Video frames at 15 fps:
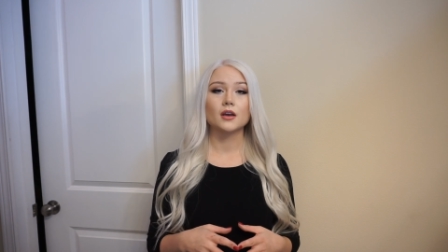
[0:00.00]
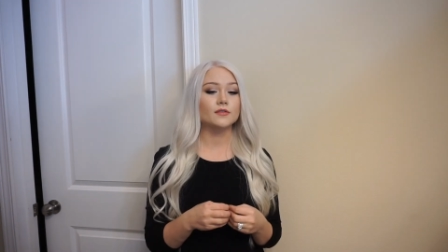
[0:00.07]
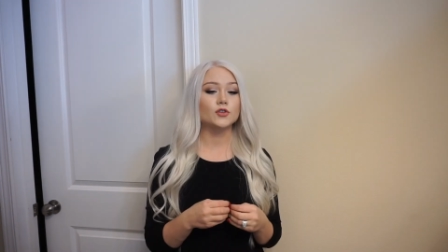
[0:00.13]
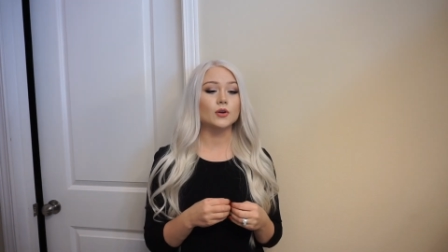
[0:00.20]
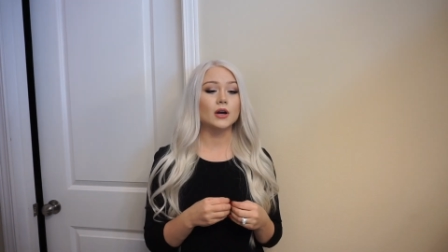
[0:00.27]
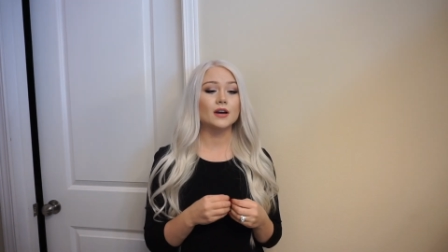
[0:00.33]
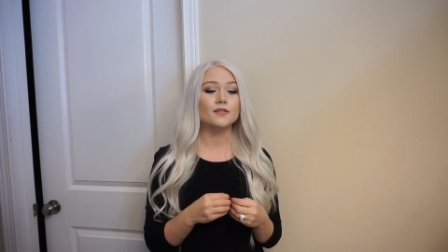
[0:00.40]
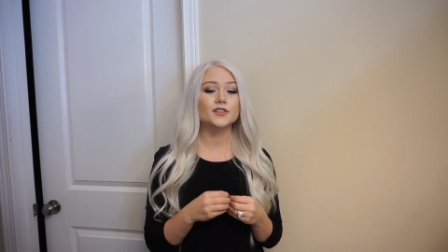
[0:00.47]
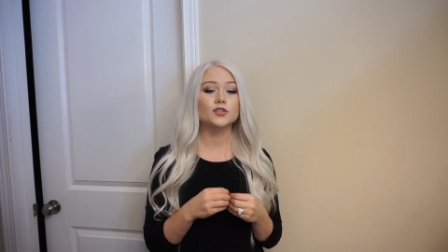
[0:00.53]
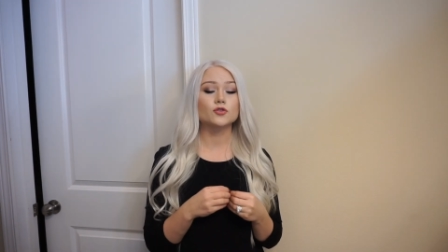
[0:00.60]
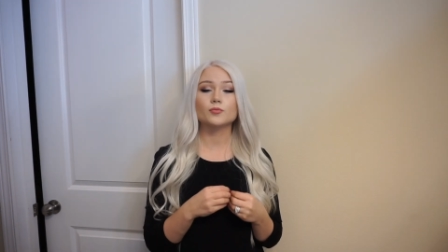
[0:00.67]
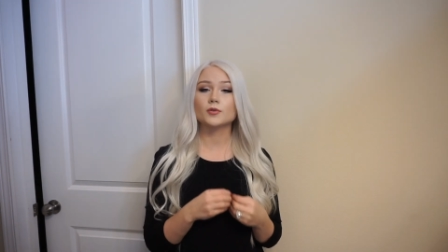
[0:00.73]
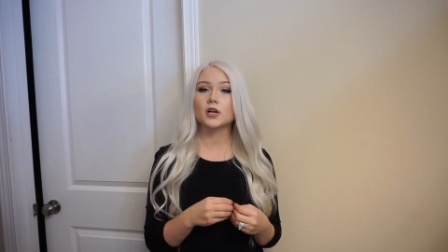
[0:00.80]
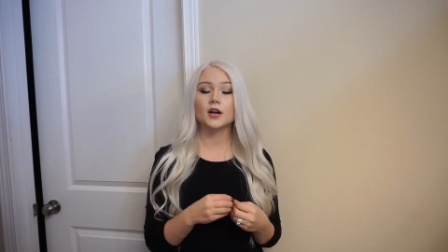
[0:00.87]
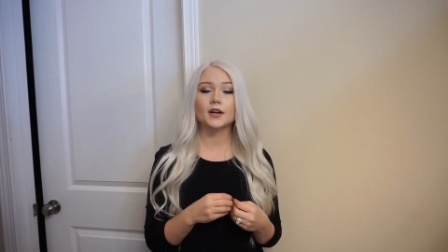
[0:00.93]
If you have
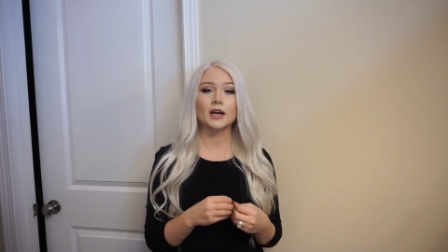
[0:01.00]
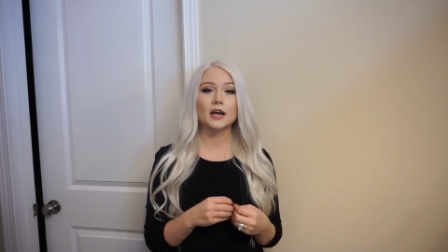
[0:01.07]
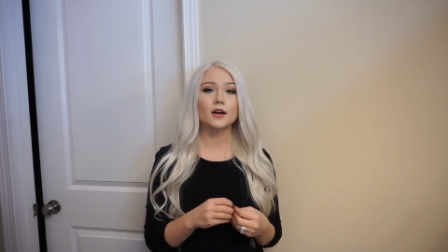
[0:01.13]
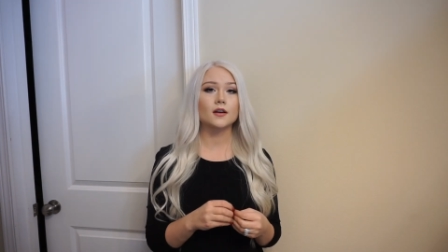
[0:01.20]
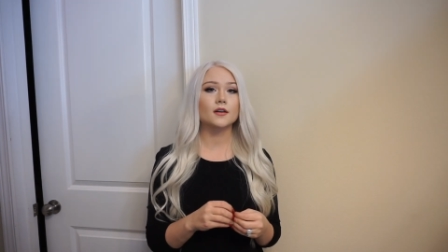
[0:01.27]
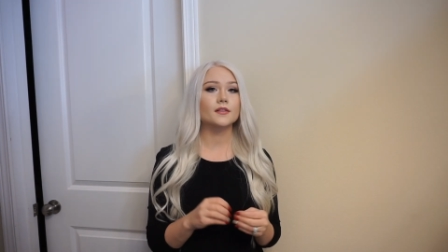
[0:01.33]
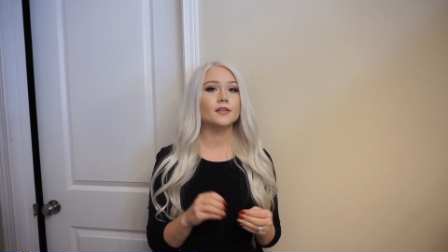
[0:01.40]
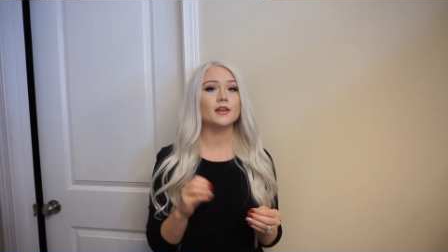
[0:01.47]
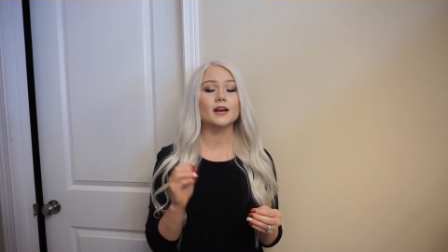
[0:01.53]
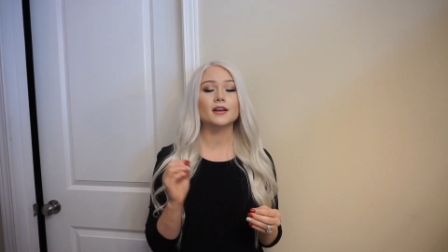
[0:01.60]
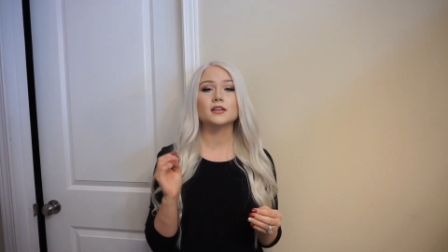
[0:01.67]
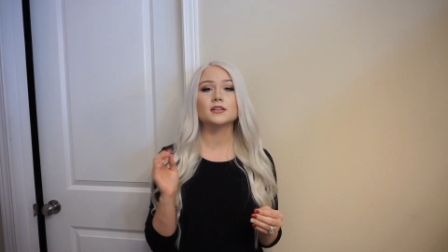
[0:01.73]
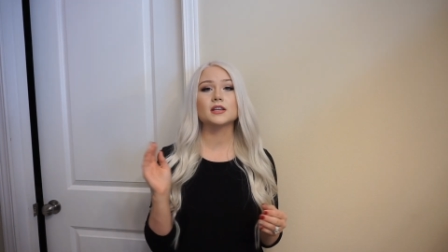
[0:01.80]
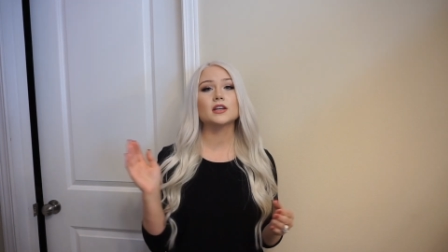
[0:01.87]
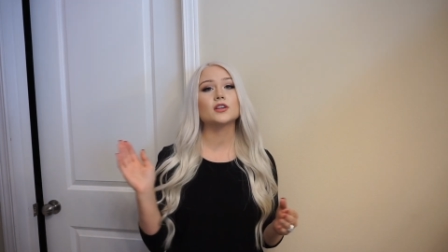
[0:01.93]
super dark hair,
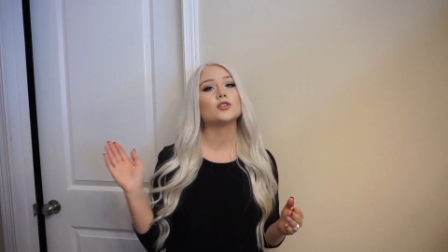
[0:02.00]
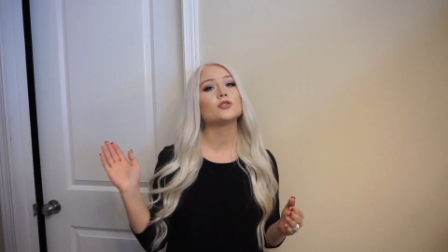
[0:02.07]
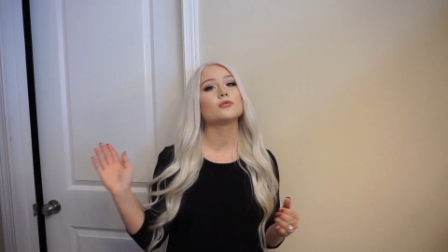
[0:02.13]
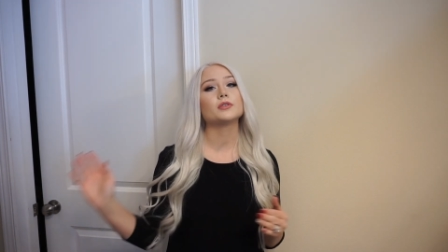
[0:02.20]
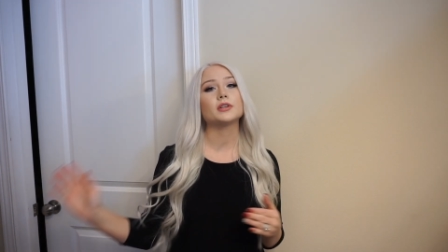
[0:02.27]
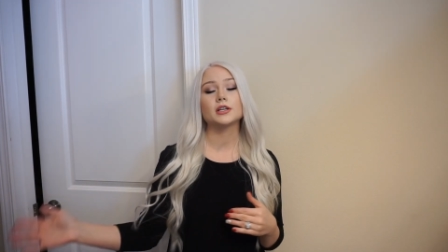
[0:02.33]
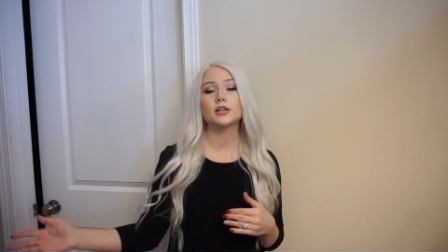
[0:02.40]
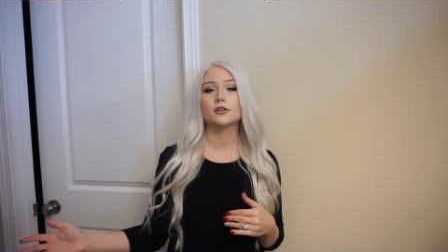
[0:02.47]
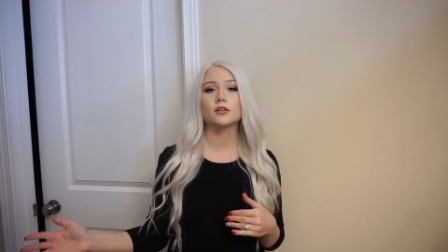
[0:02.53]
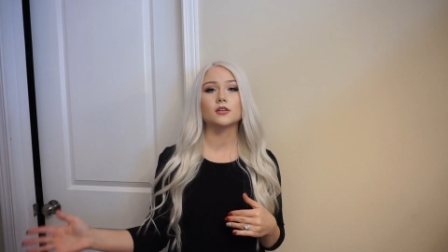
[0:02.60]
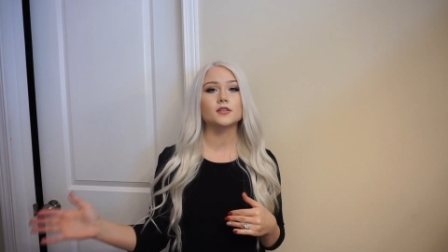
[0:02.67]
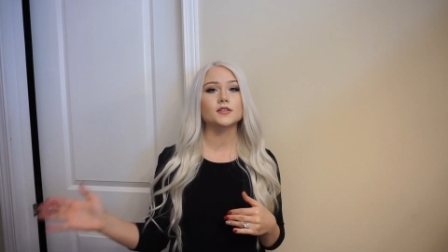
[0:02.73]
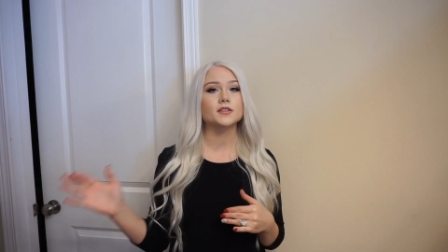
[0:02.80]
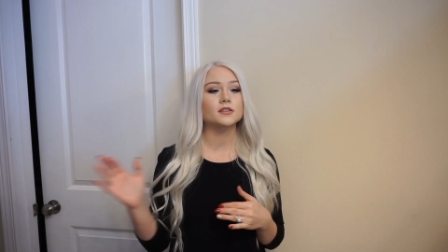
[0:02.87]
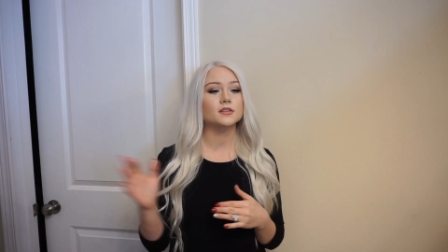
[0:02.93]
that can take you
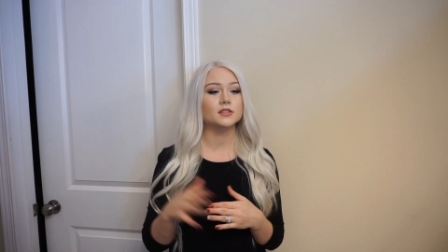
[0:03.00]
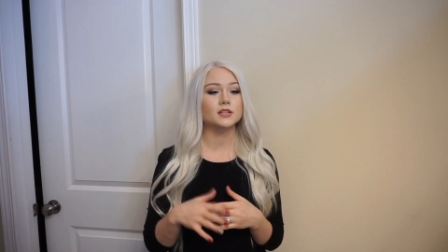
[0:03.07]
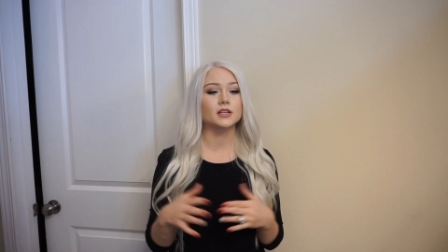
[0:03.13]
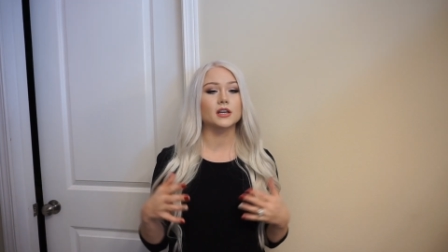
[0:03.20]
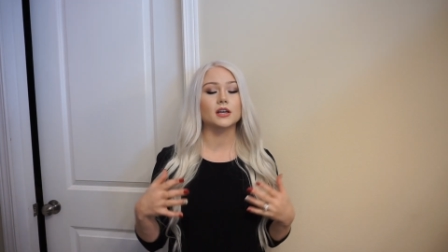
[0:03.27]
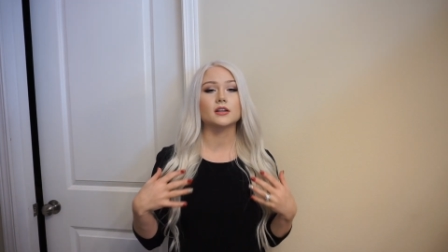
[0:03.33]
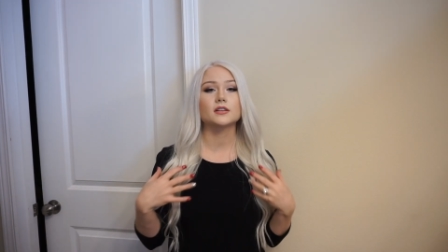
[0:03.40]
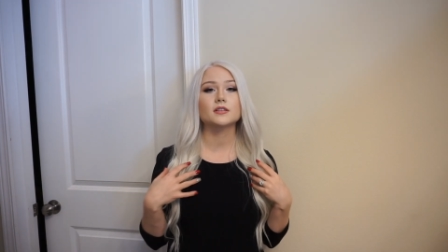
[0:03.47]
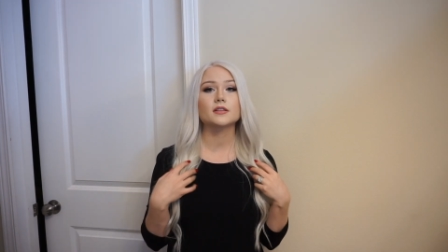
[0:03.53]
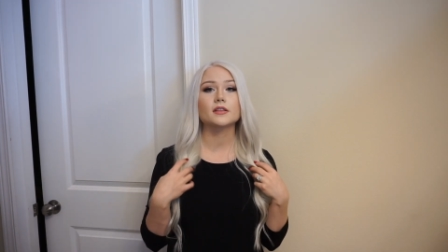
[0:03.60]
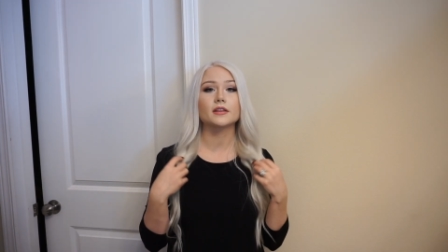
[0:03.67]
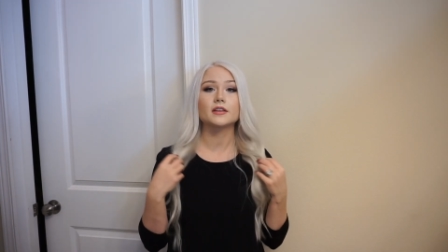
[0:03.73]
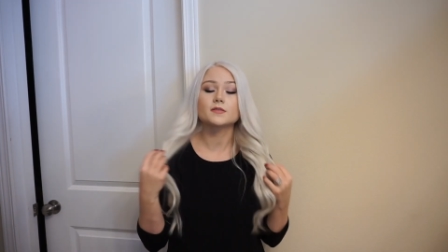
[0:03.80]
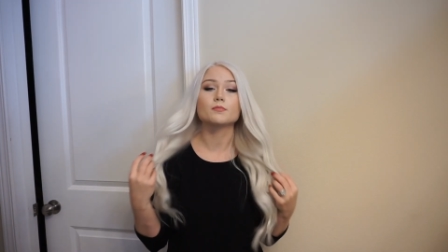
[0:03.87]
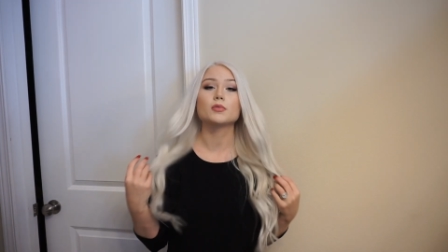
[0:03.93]
years to get
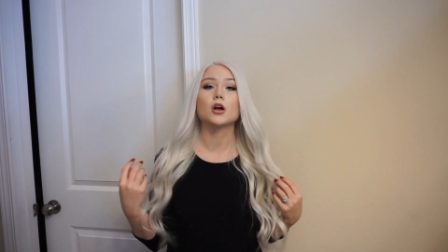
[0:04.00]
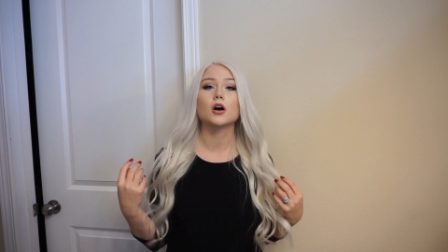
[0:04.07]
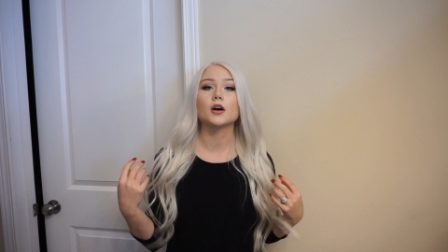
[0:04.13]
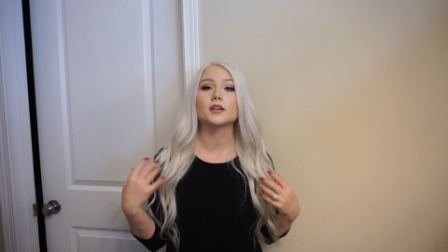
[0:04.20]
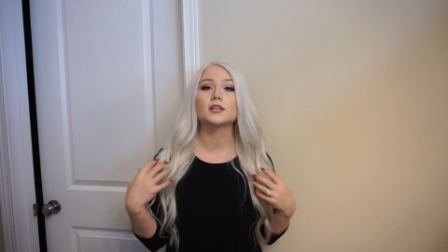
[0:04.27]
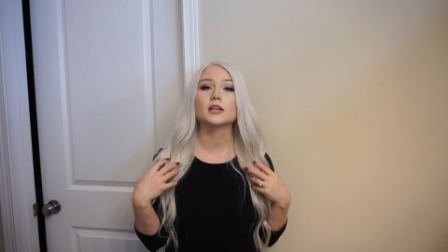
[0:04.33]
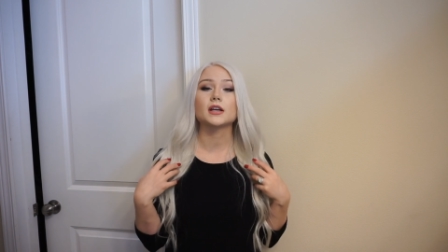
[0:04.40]
this blonde,